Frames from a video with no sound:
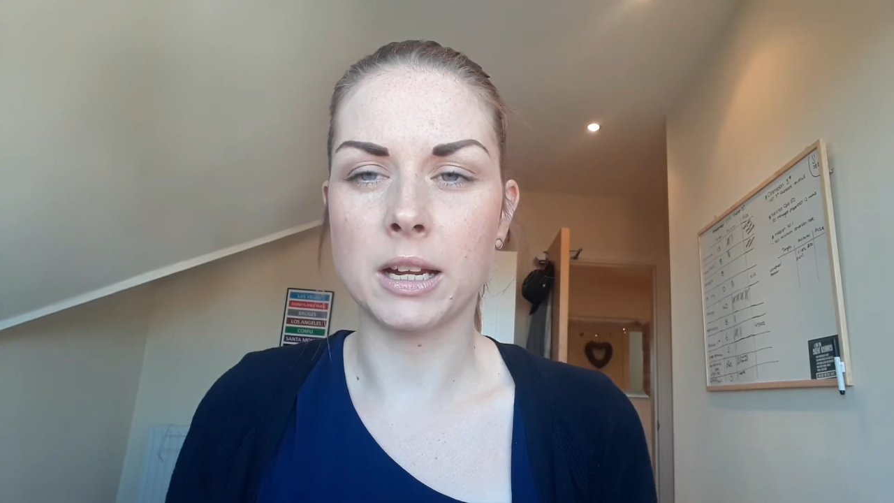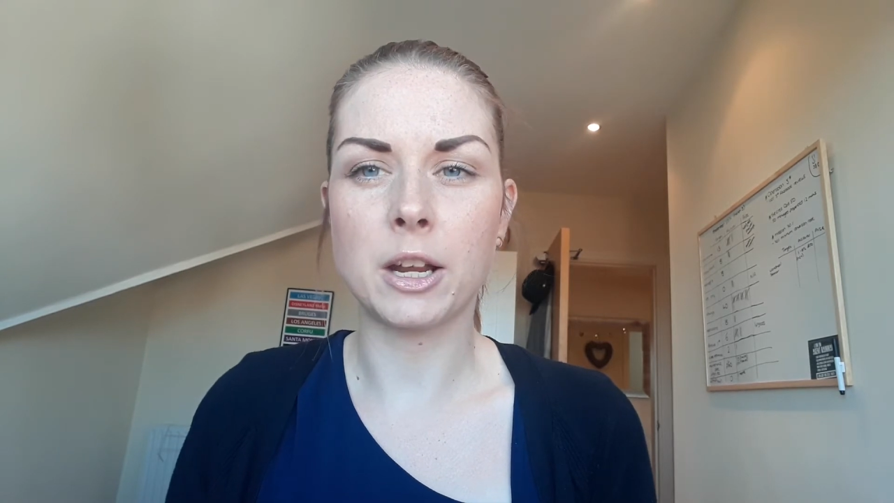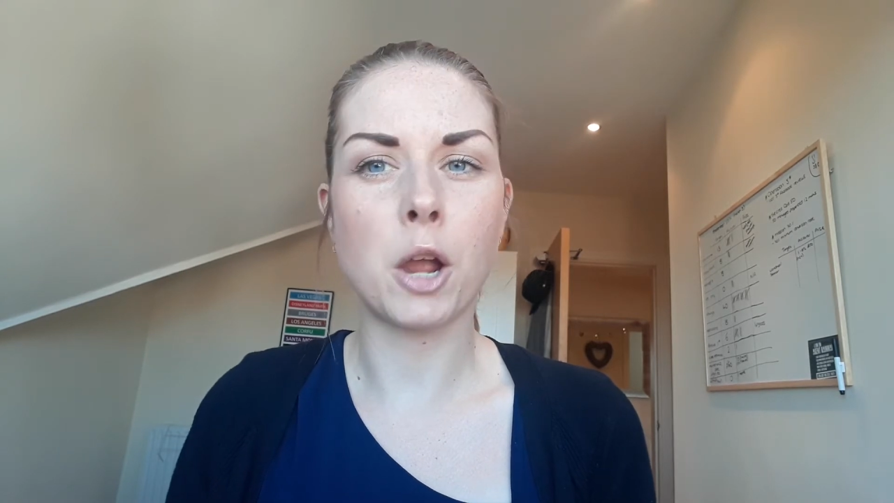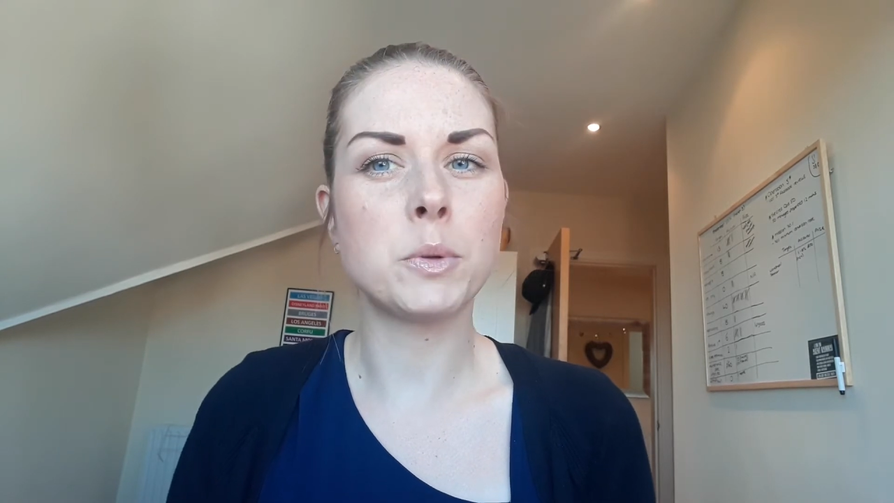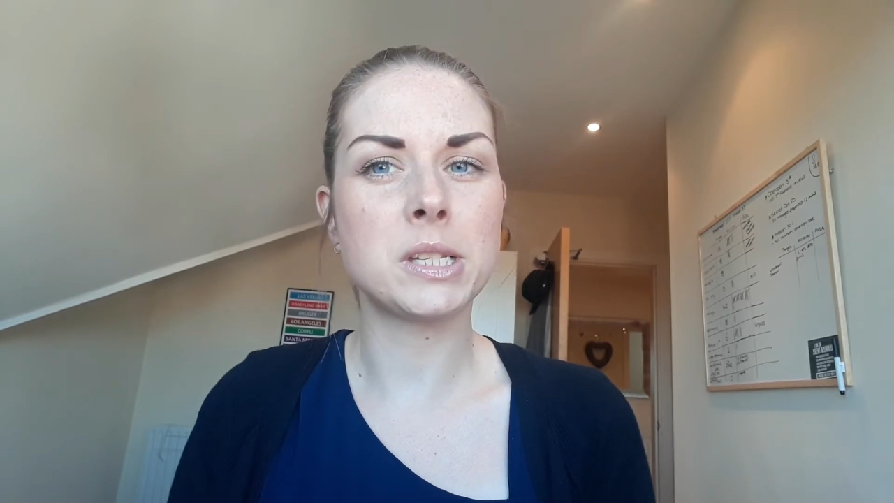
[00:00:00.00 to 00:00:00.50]

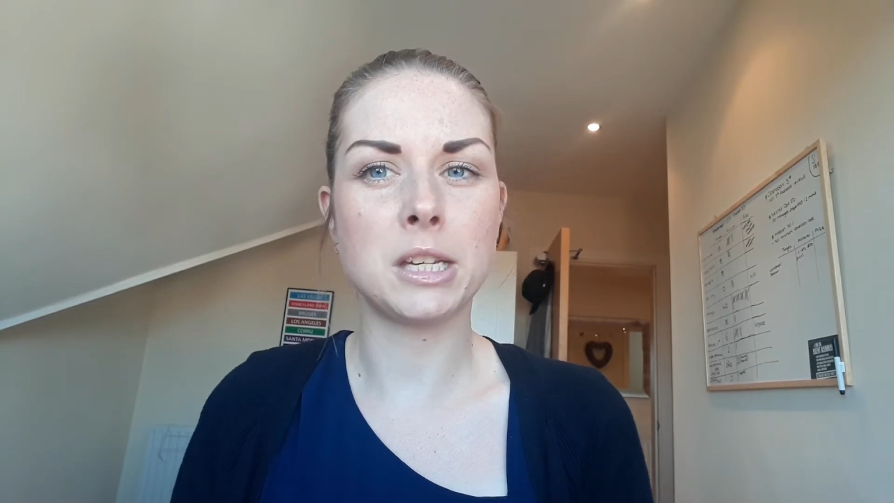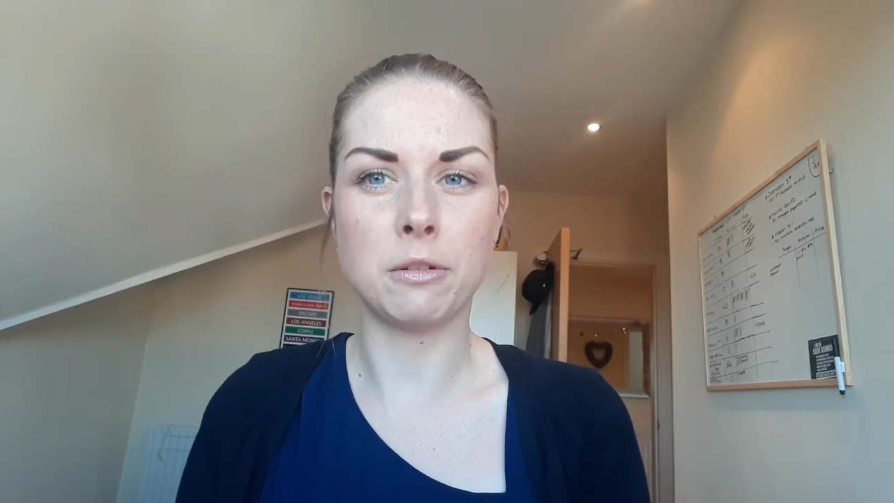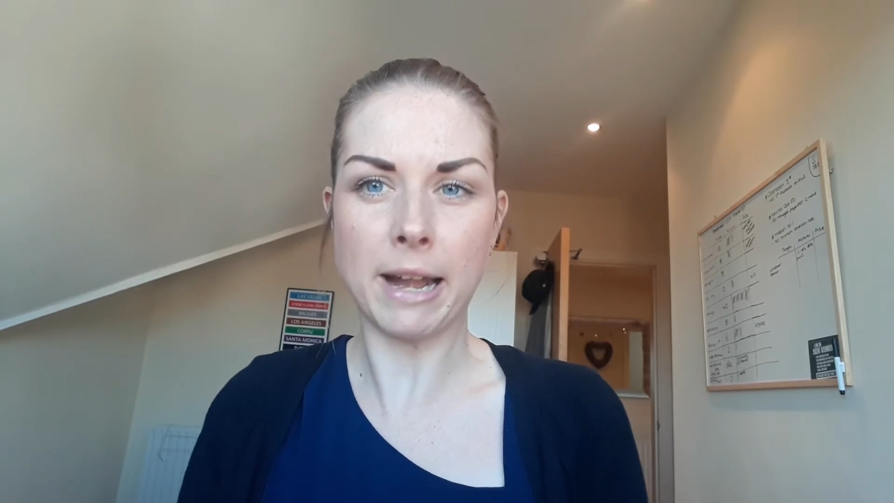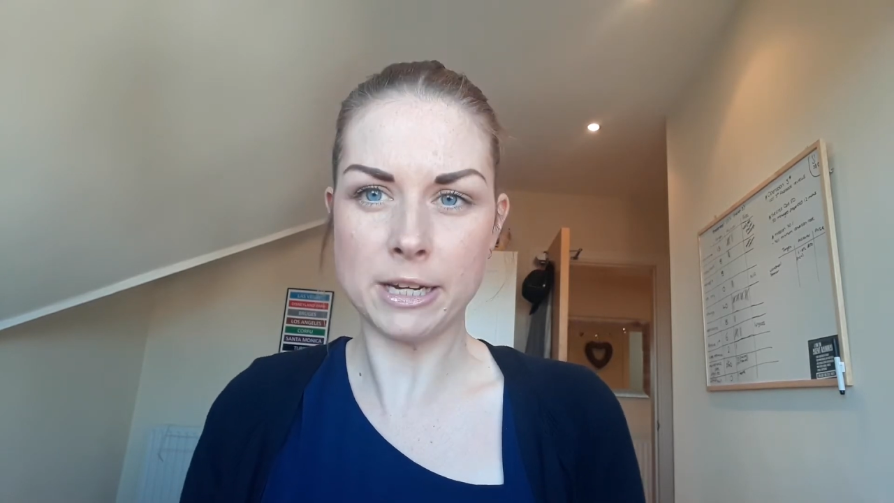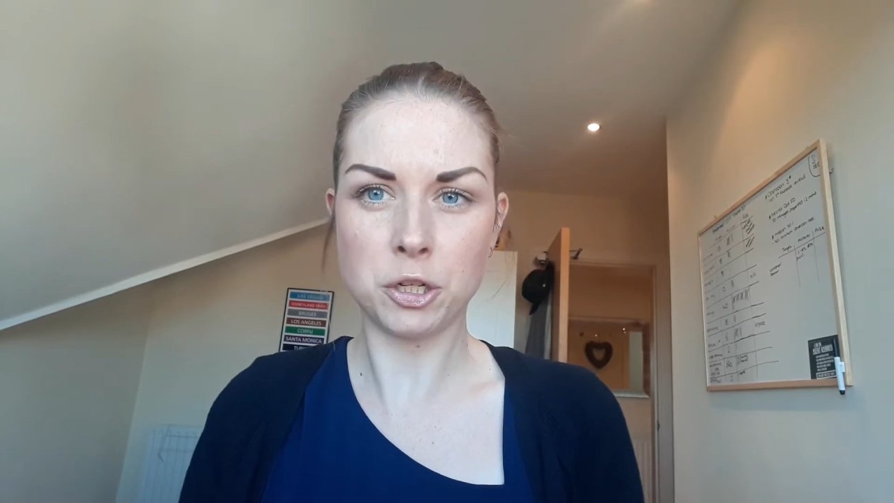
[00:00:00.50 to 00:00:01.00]
Go and see
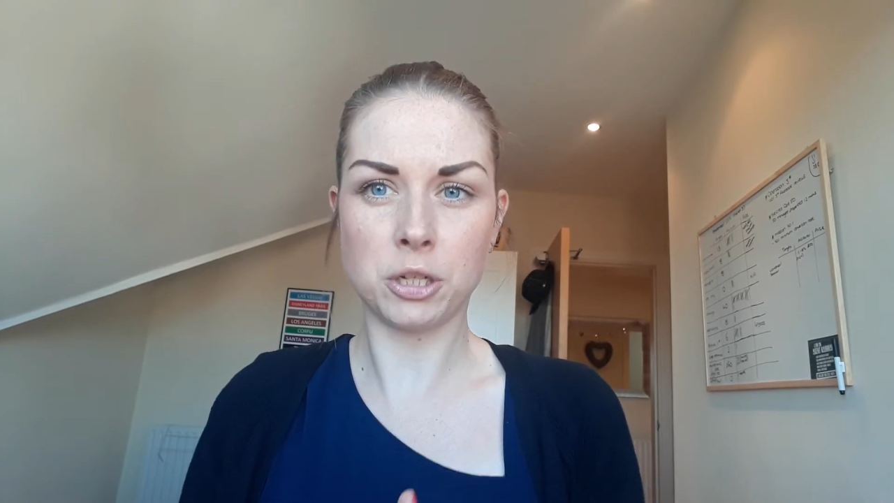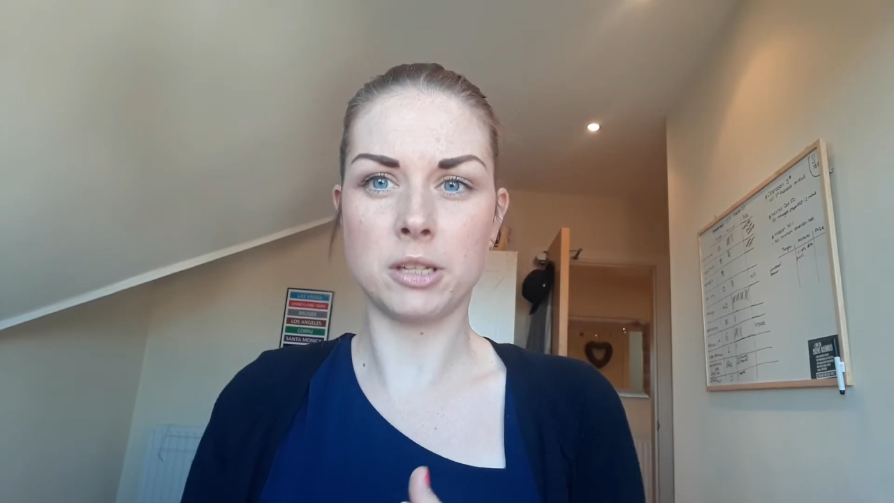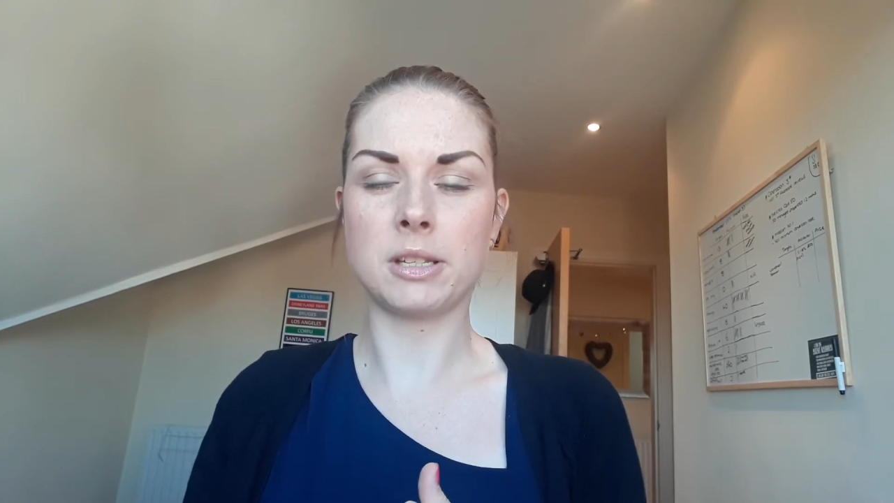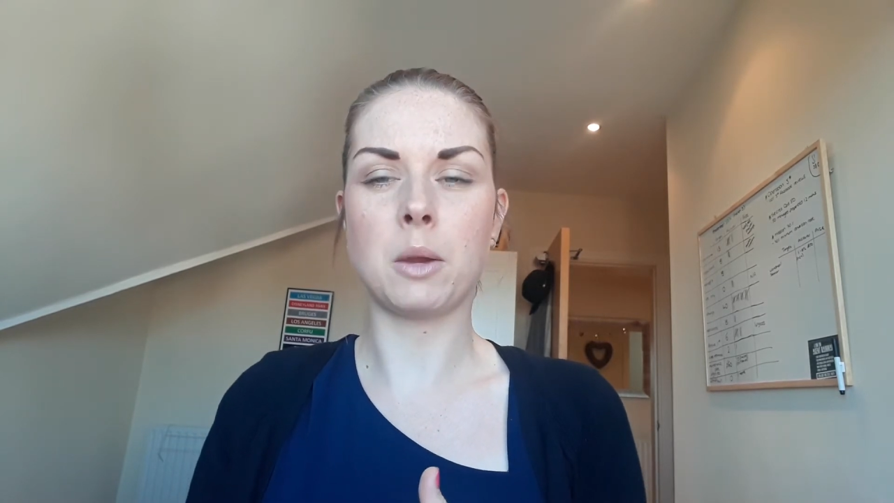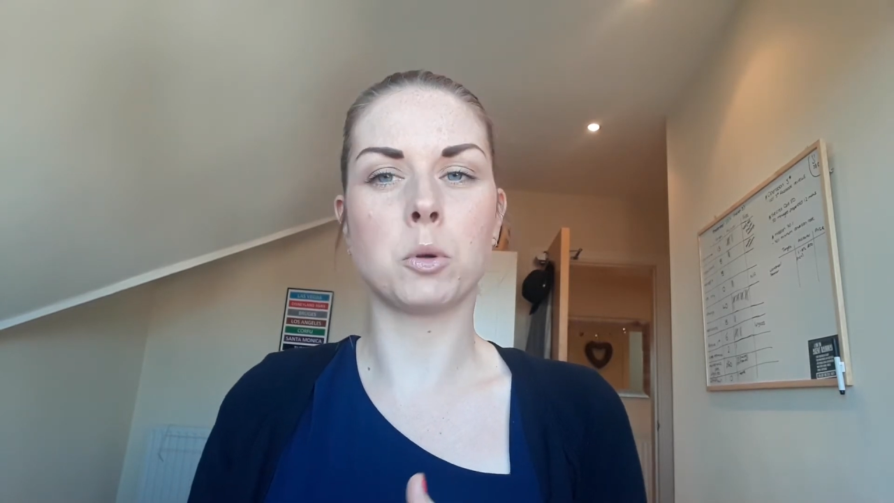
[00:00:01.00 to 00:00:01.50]
your agent and
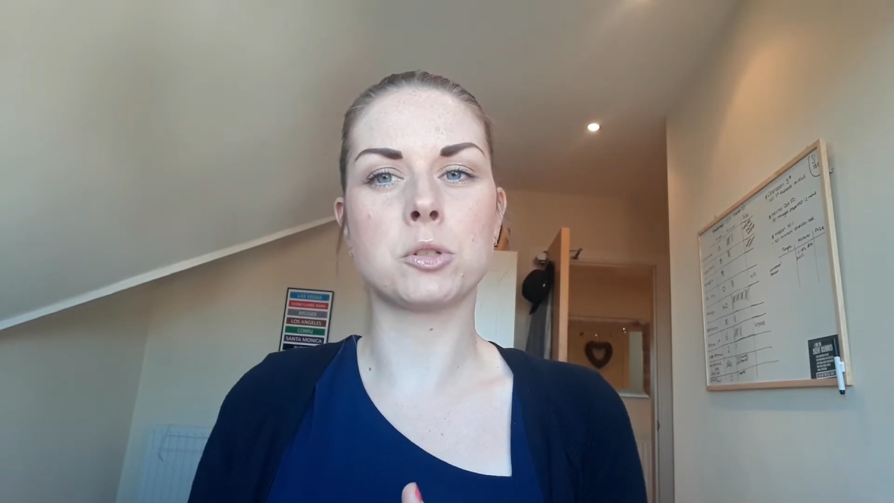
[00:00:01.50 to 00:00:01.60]
see what